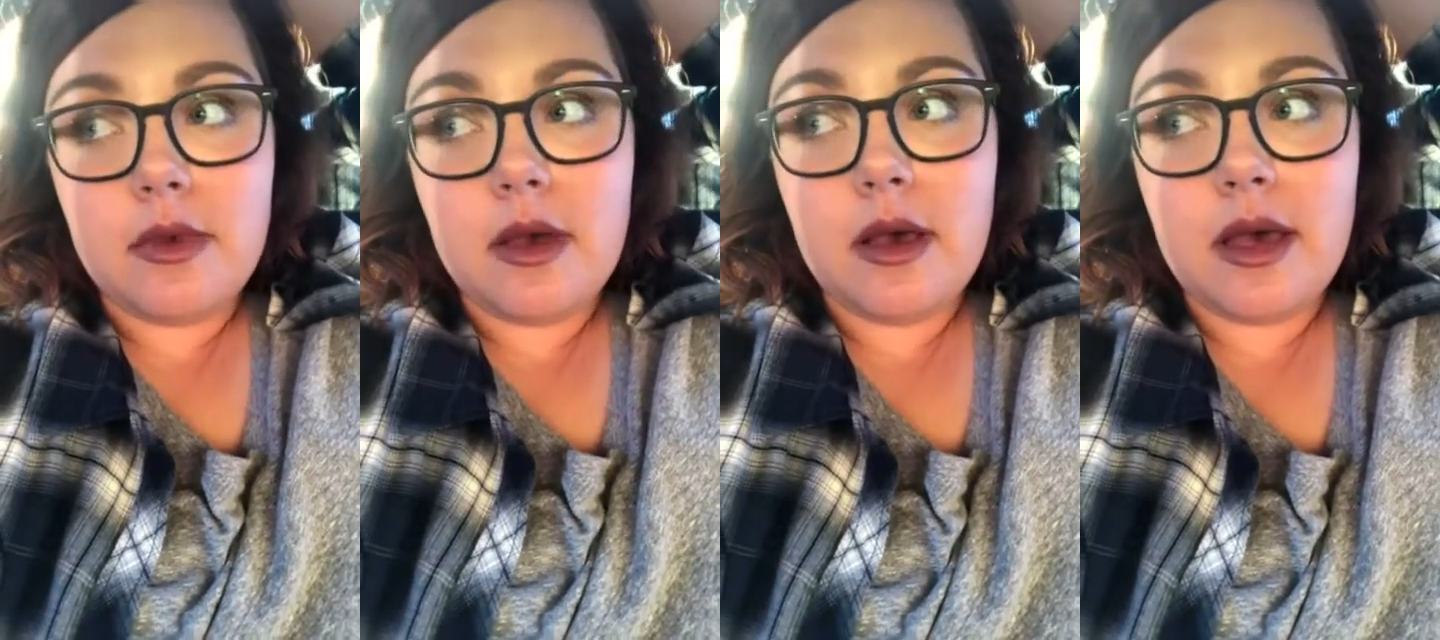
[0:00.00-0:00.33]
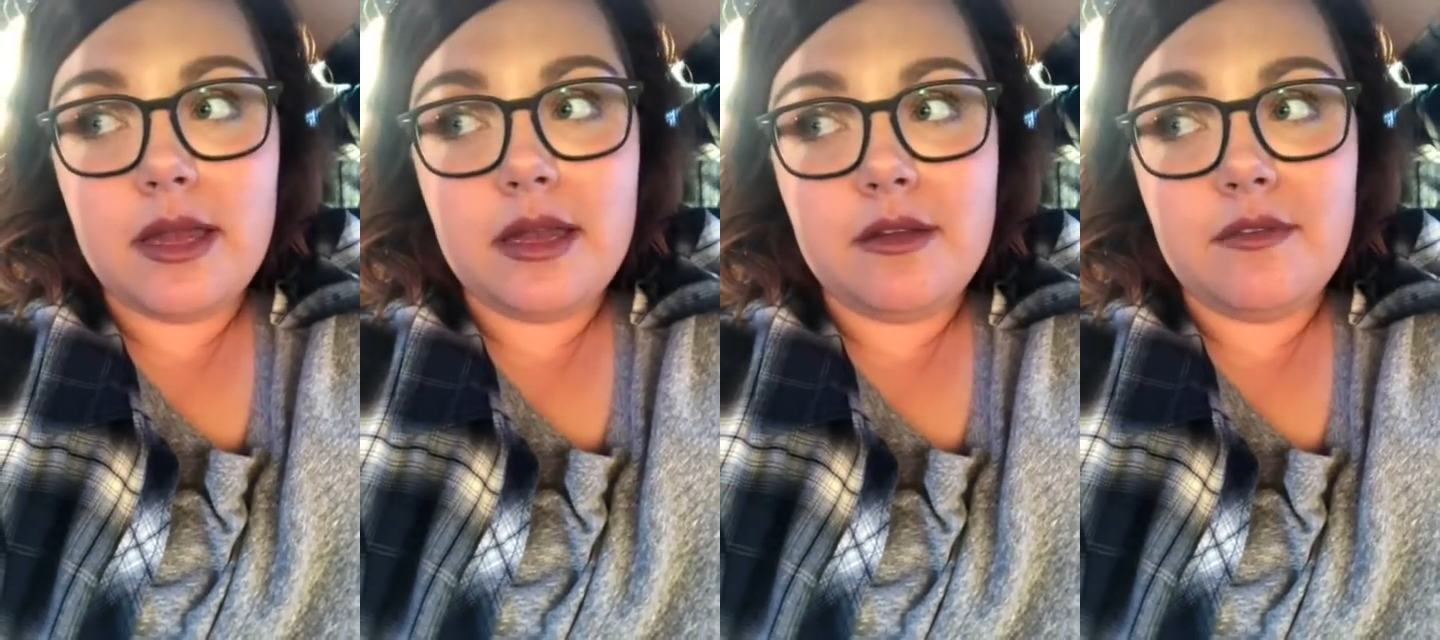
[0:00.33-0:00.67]

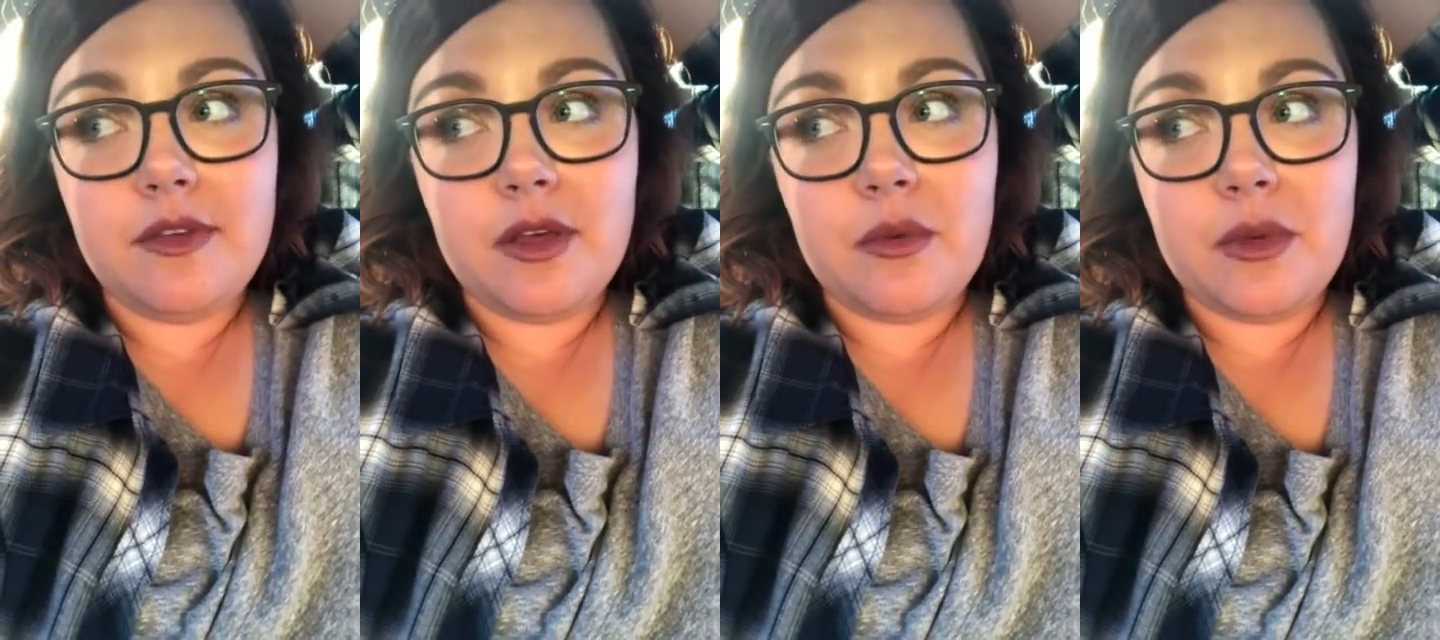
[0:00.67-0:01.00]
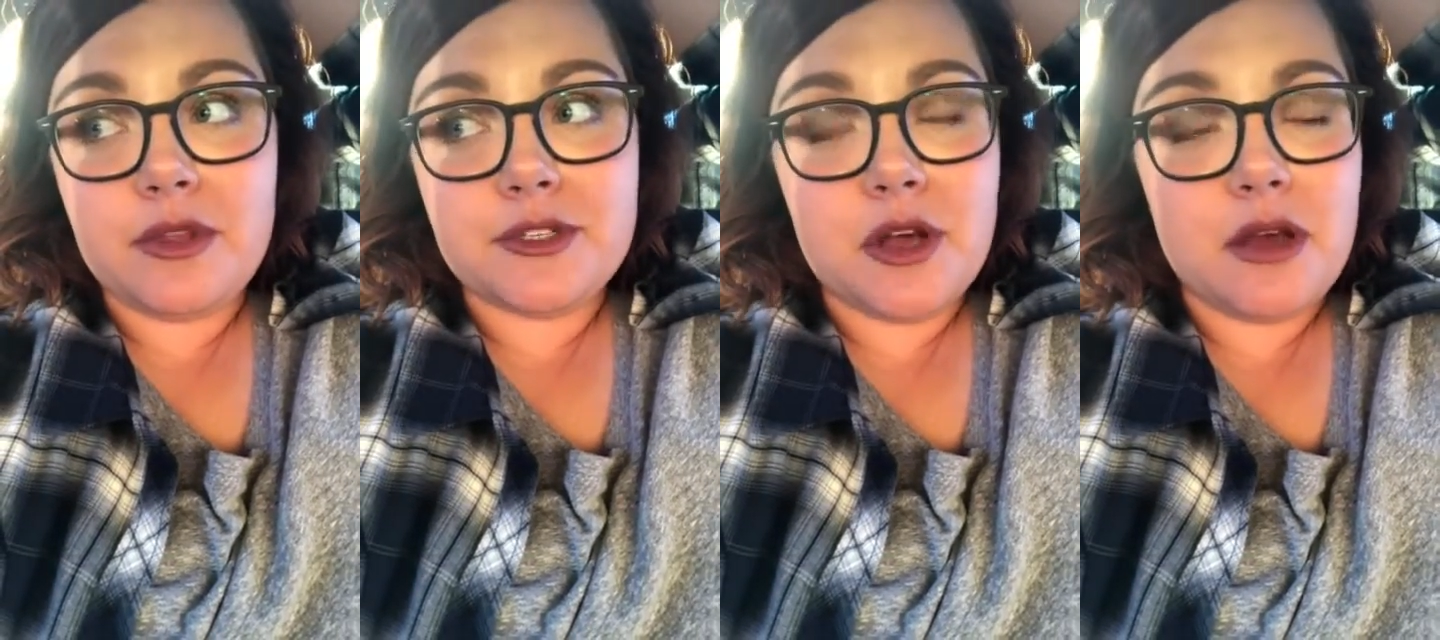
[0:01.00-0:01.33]
I didn't feel
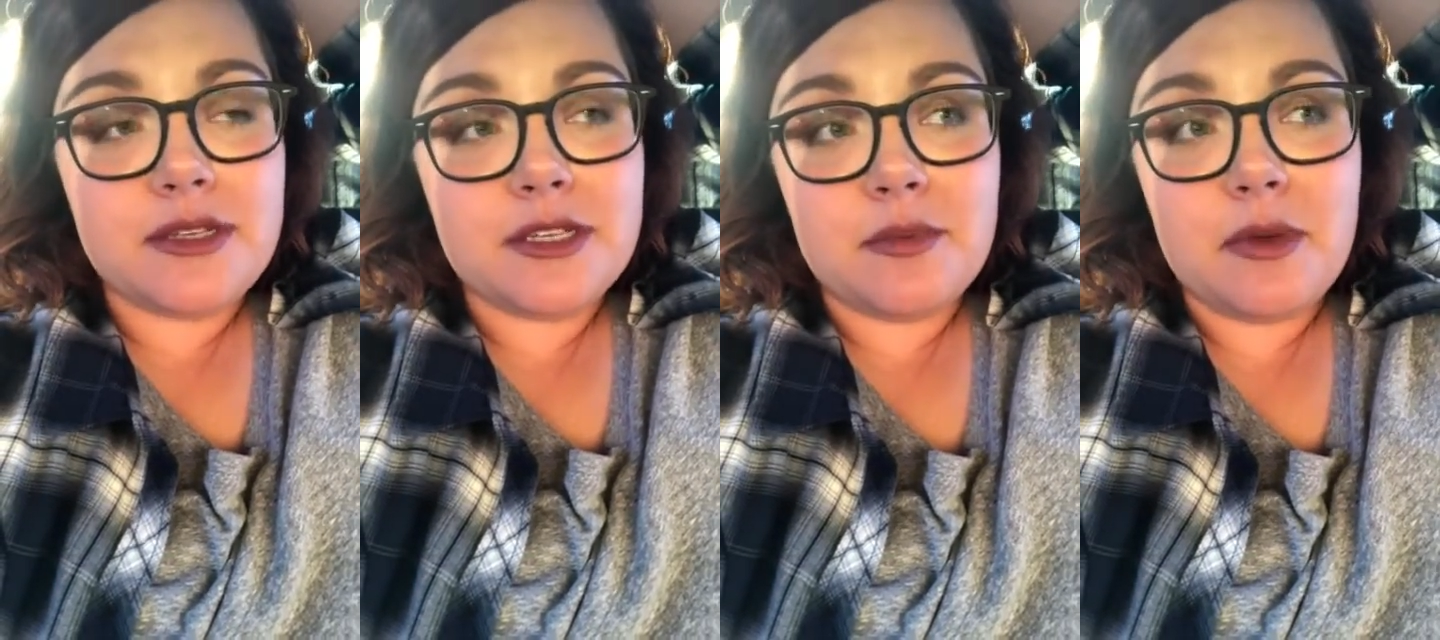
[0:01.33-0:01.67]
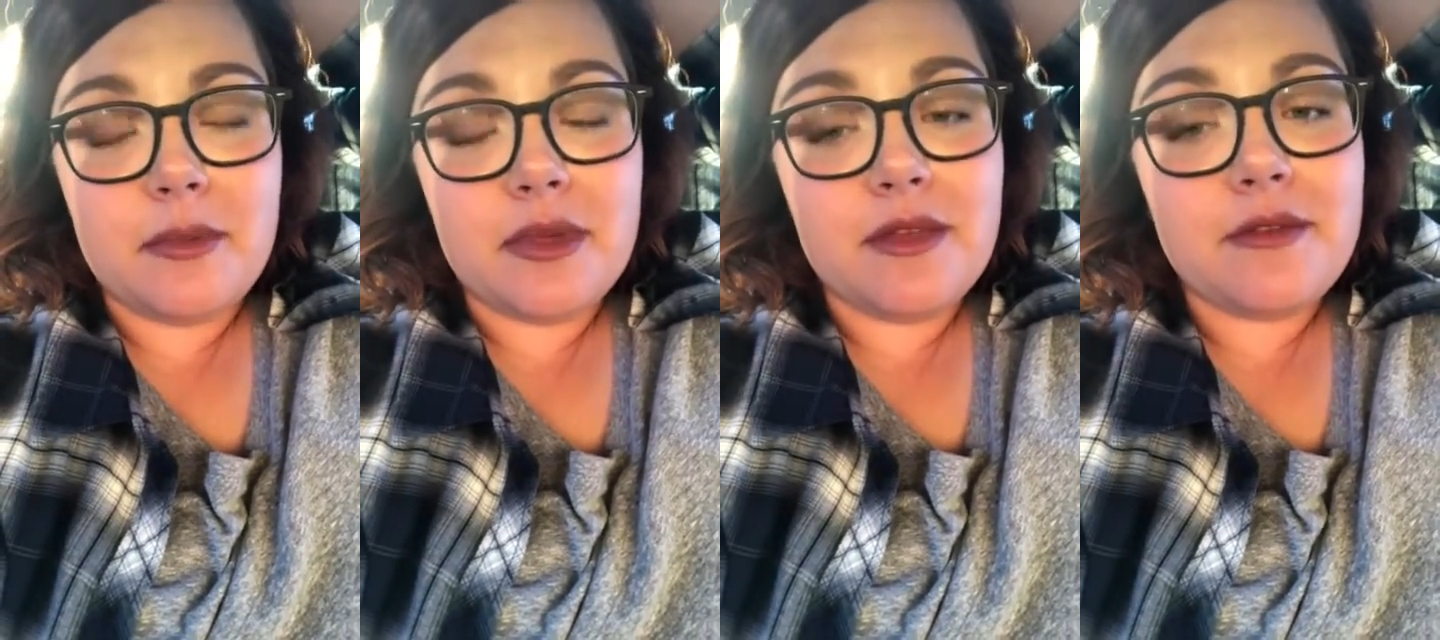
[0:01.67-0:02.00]
withdrawal until
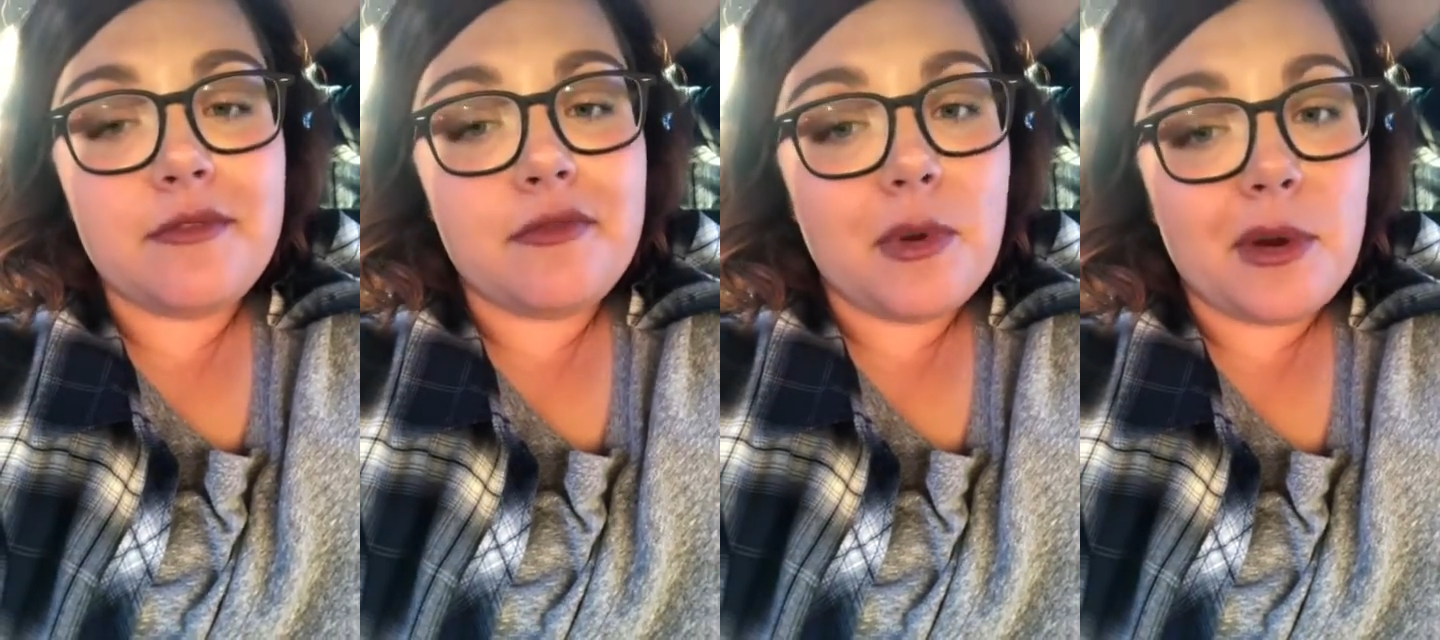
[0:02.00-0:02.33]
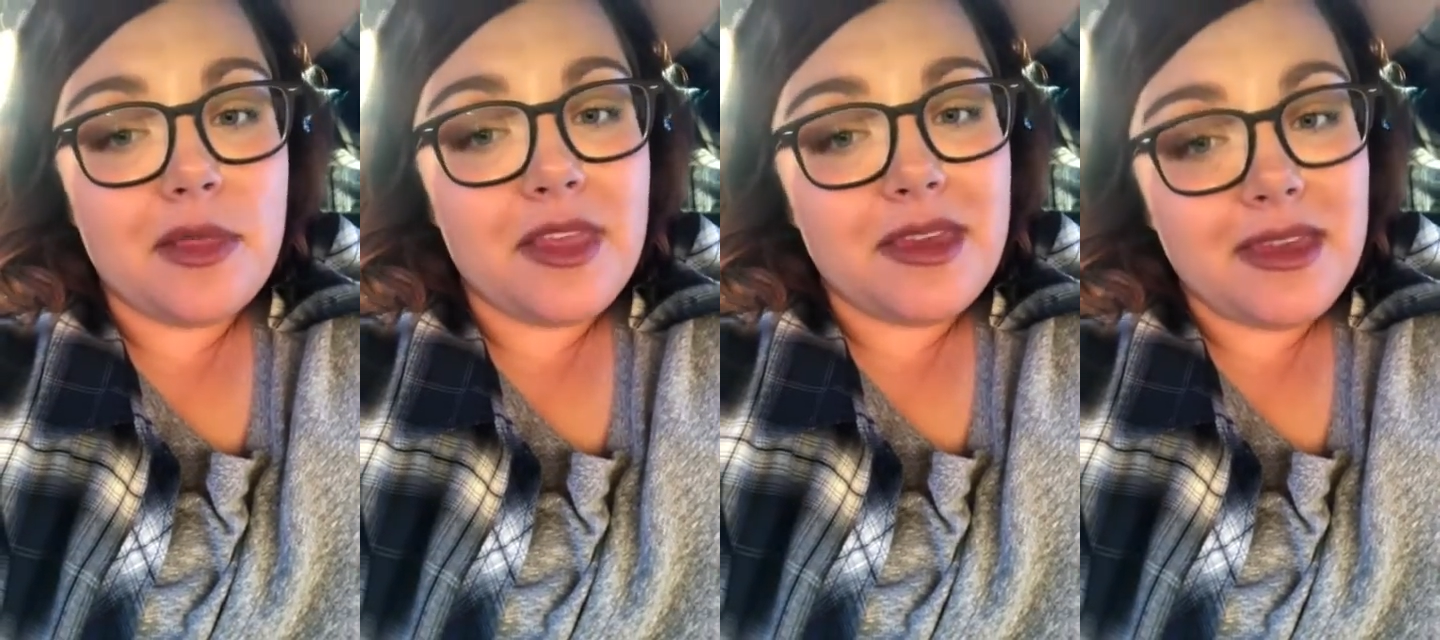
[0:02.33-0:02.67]
probably the
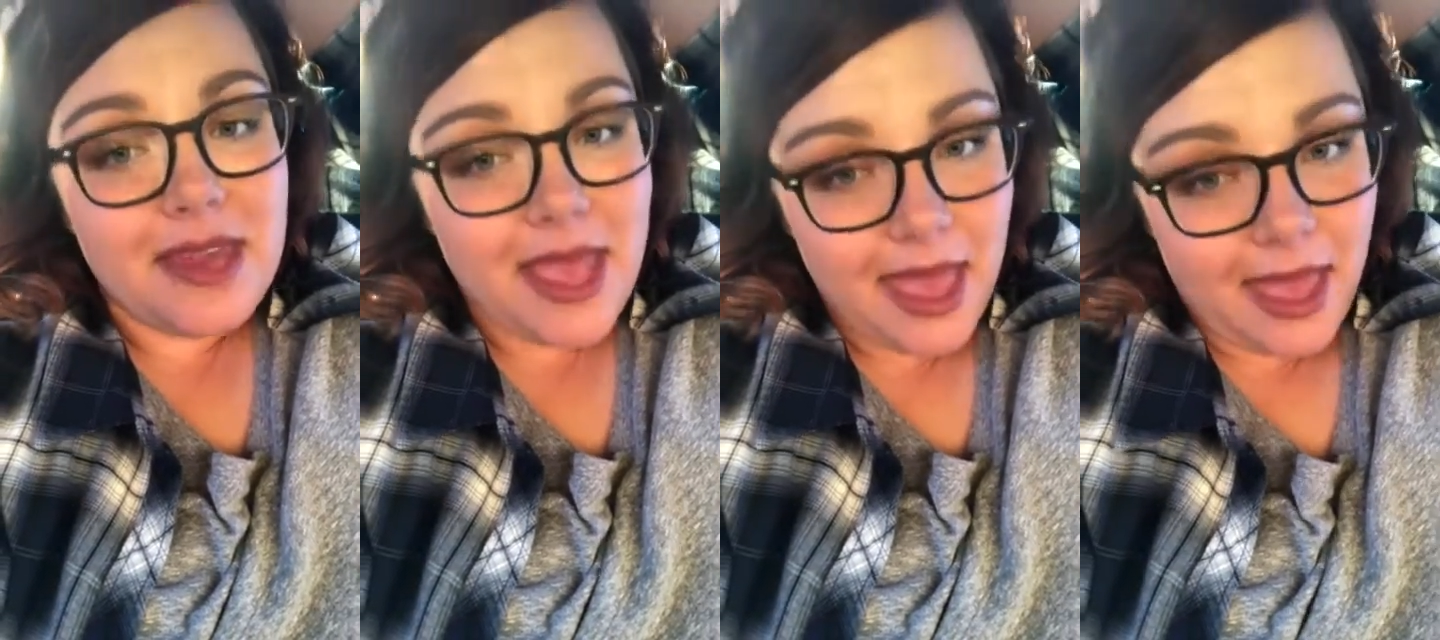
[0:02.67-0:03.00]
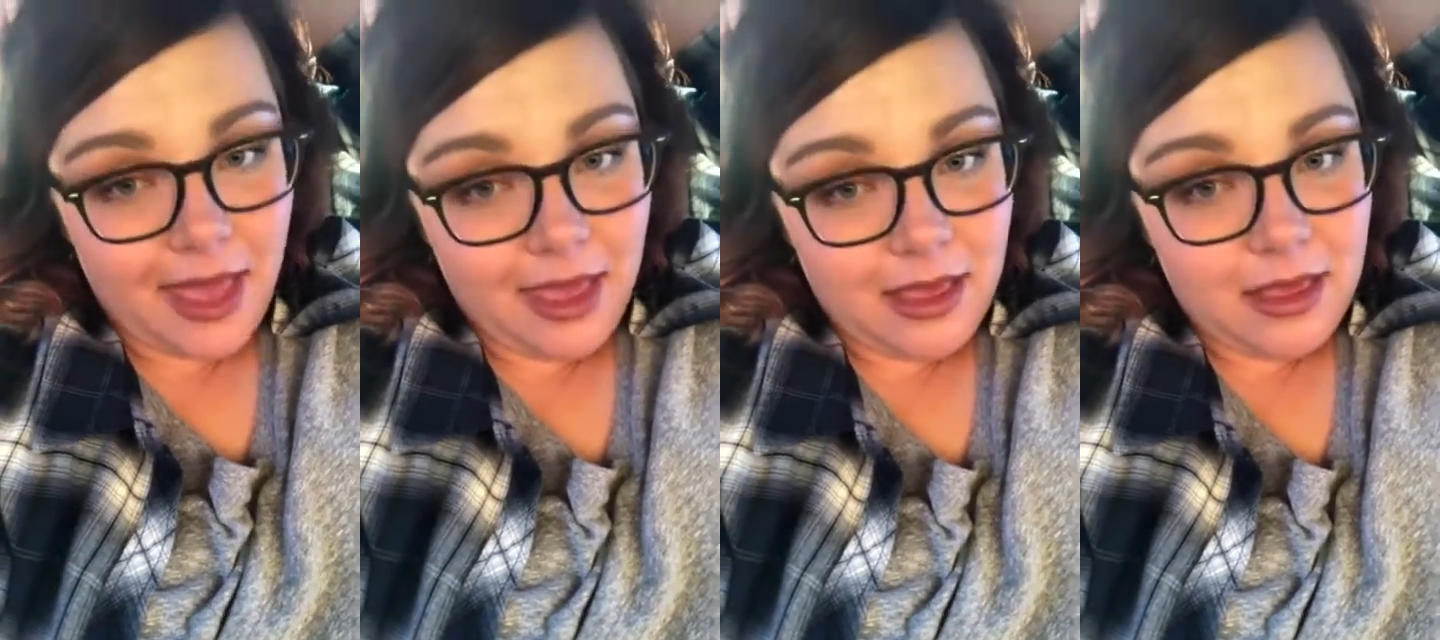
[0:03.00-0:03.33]
4th
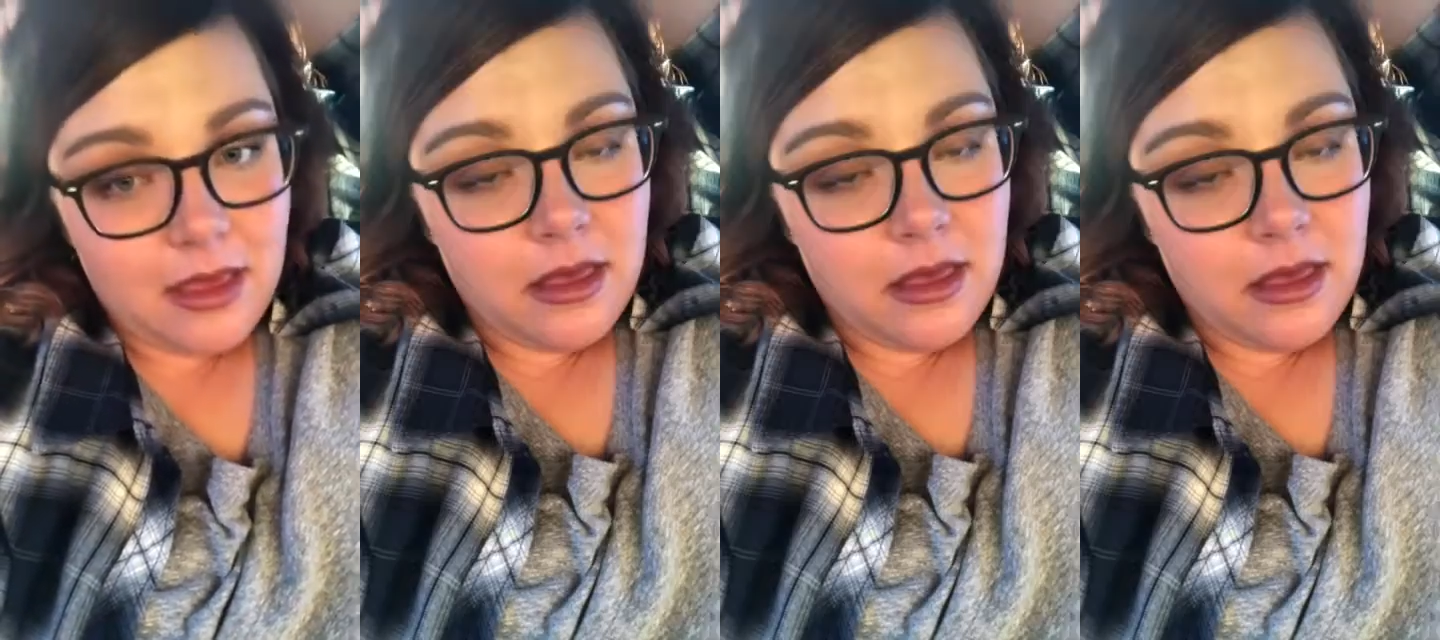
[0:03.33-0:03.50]
day.